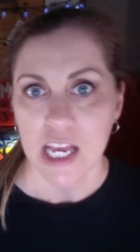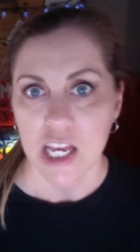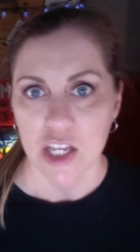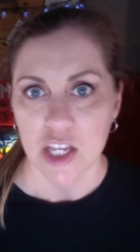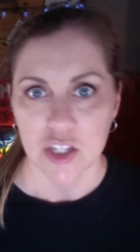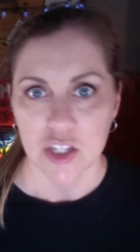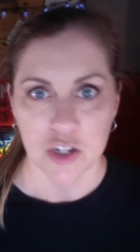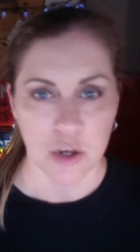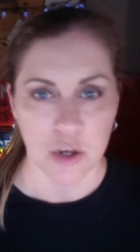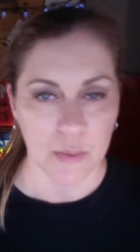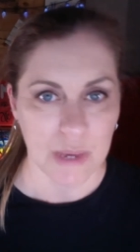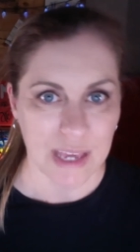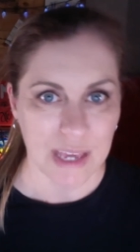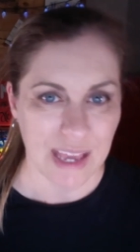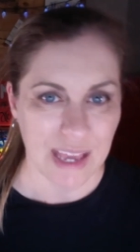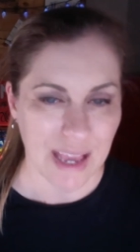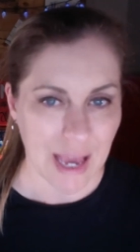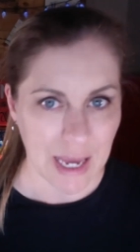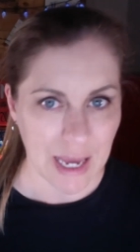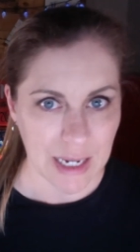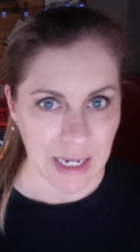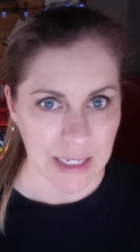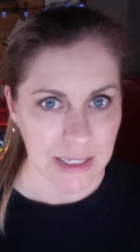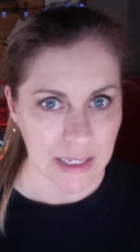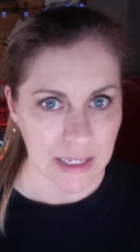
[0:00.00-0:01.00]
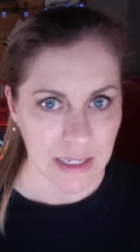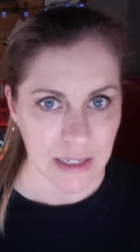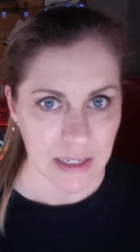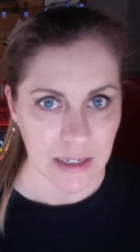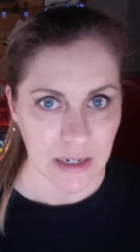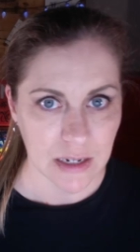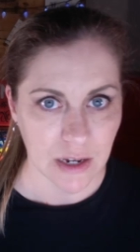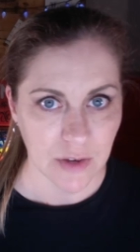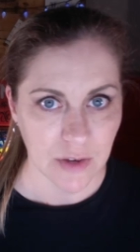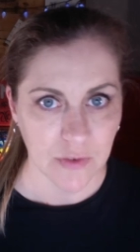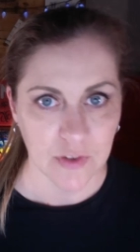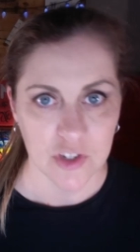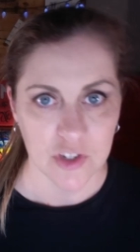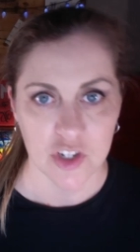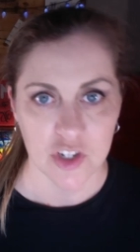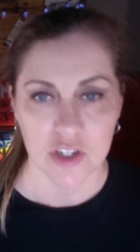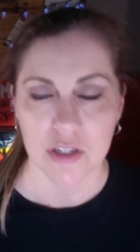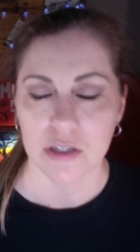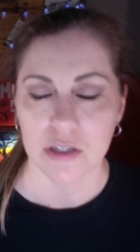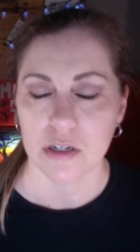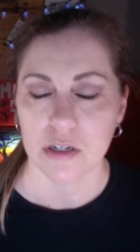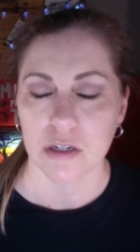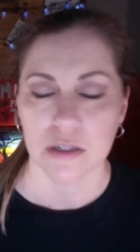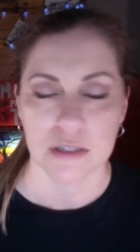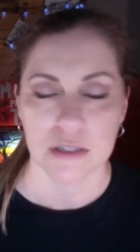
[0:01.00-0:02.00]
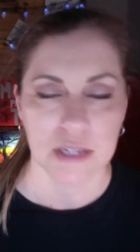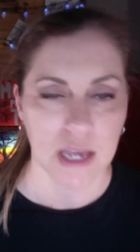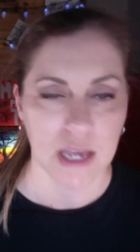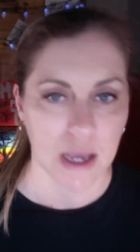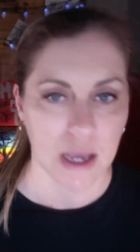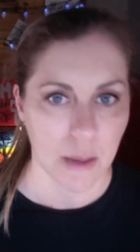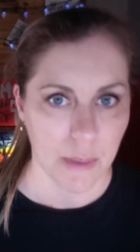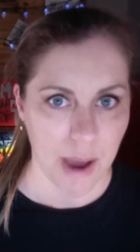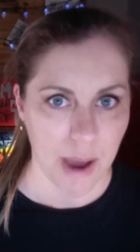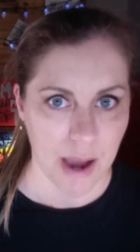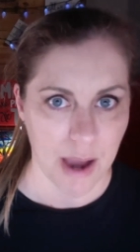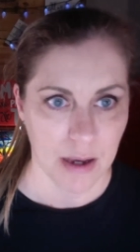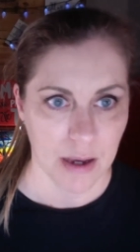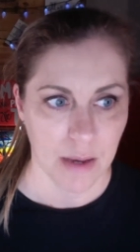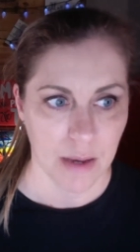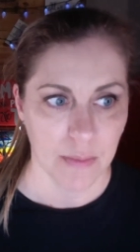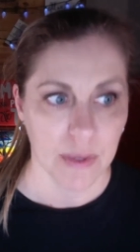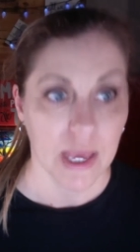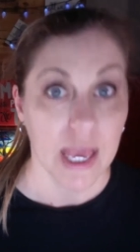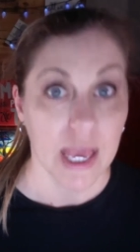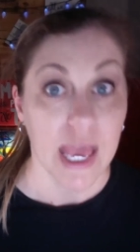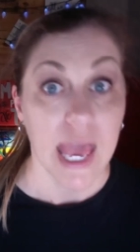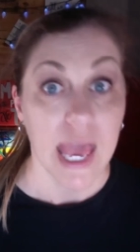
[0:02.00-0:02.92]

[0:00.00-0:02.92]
start making edits and stuff, just take a backup.